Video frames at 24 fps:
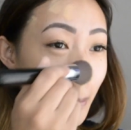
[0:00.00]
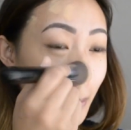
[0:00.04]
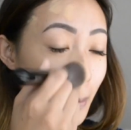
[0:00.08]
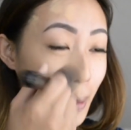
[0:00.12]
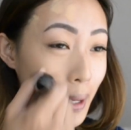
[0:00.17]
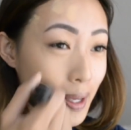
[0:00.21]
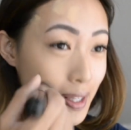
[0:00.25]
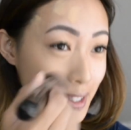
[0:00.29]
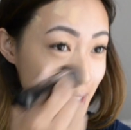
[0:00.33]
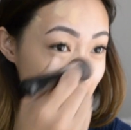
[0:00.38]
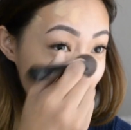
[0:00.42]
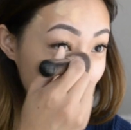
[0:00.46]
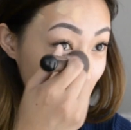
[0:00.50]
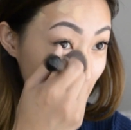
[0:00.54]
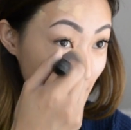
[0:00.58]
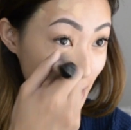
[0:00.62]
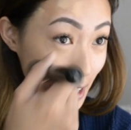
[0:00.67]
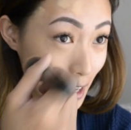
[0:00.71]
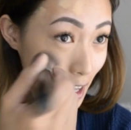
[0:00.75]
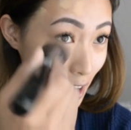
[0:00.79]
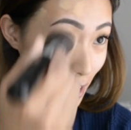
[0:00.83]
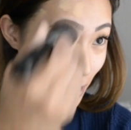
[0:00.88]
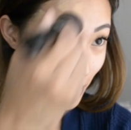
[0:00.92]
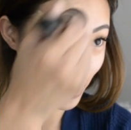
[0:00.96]

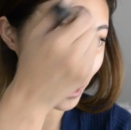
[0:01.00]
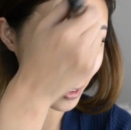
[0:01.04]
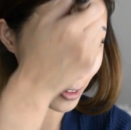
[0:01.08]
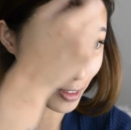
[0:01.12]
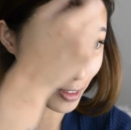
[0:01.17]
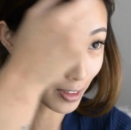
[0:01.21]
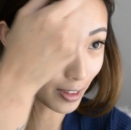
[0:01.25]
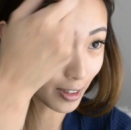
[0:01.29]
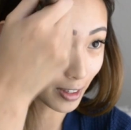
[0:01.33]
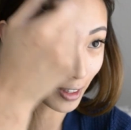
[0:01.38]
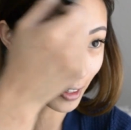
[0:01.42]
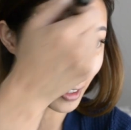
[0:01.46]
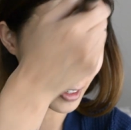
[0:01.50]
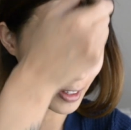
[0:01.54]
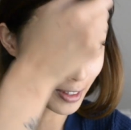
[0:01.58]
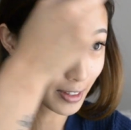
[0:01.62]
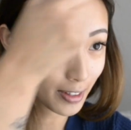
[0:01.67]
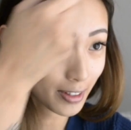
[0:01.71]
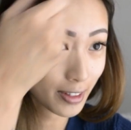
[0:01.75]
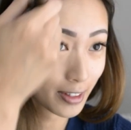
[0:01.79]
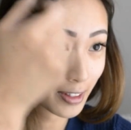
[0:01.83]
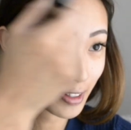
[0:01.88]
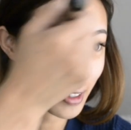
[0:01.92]
basically everything.